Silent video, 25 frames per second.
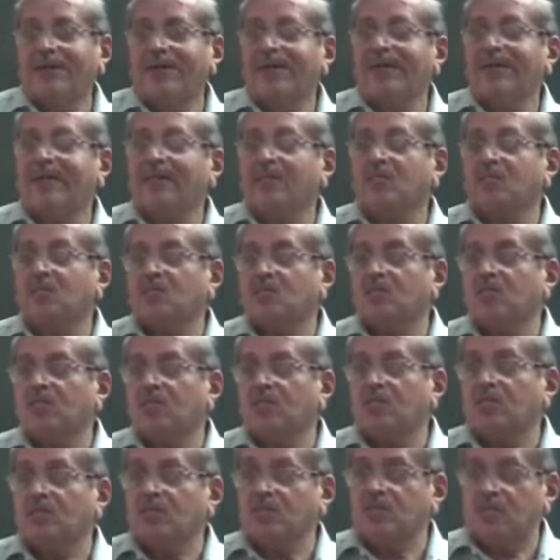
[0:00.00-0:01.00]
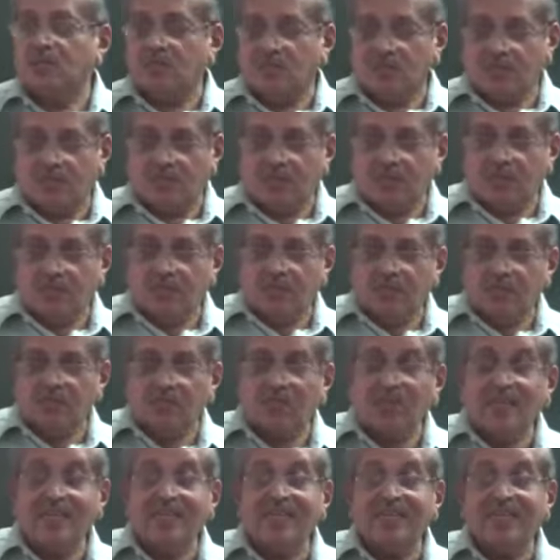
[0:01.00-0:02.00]
it is, say,
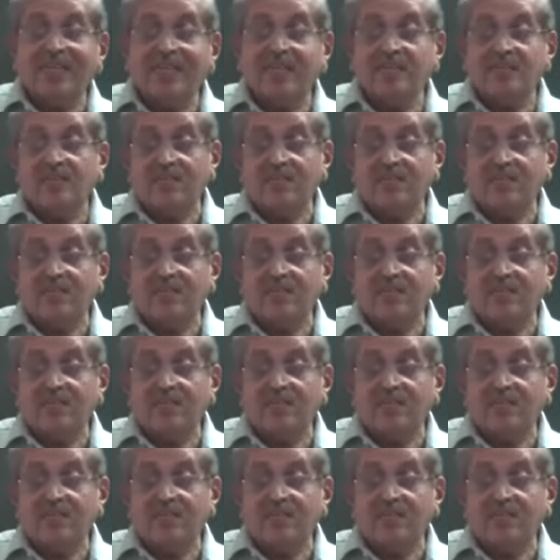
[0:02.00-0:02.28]
cylindrically